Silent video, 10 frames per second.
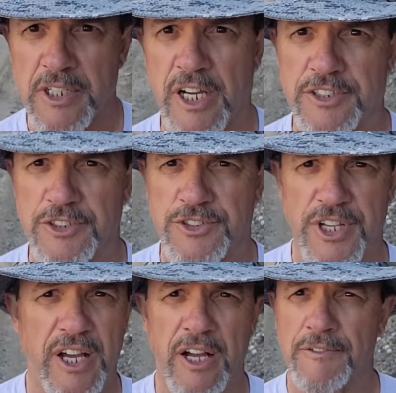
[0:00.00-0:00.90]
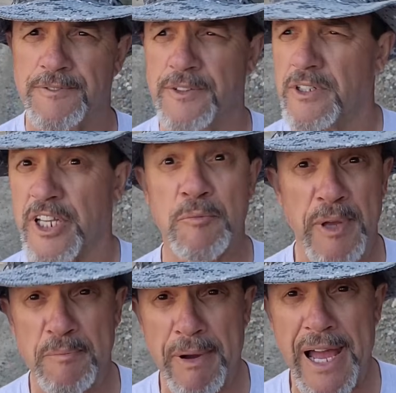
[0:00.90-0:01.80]
cut yourself, get
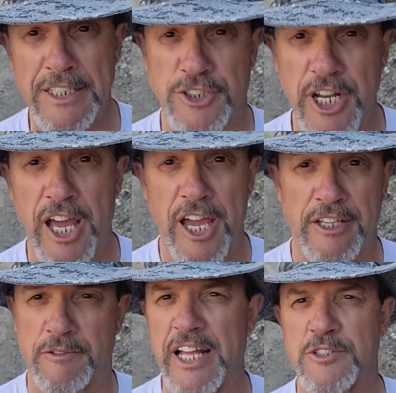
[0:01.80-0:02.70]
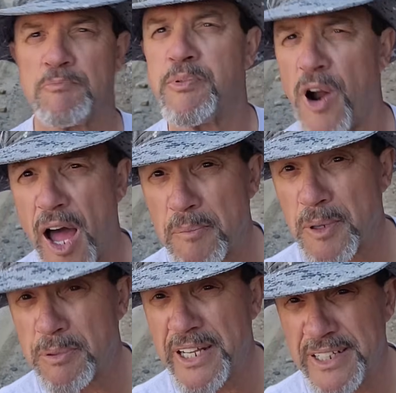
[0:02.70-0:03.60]
bit by a snake. That's
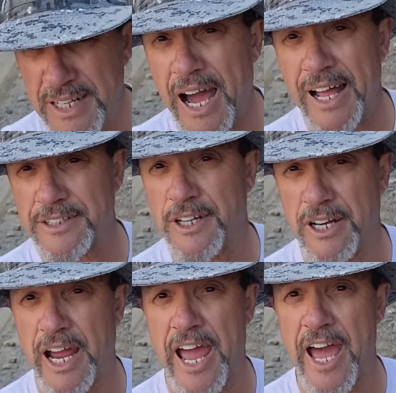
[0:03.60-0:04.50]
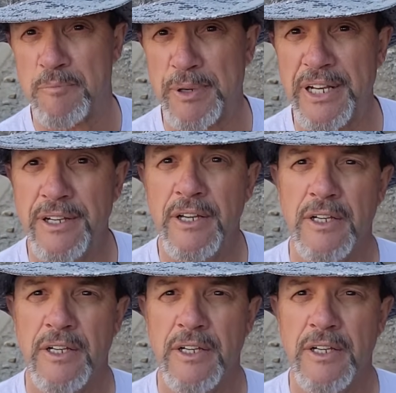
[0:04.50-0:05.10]
probably not gonna happen,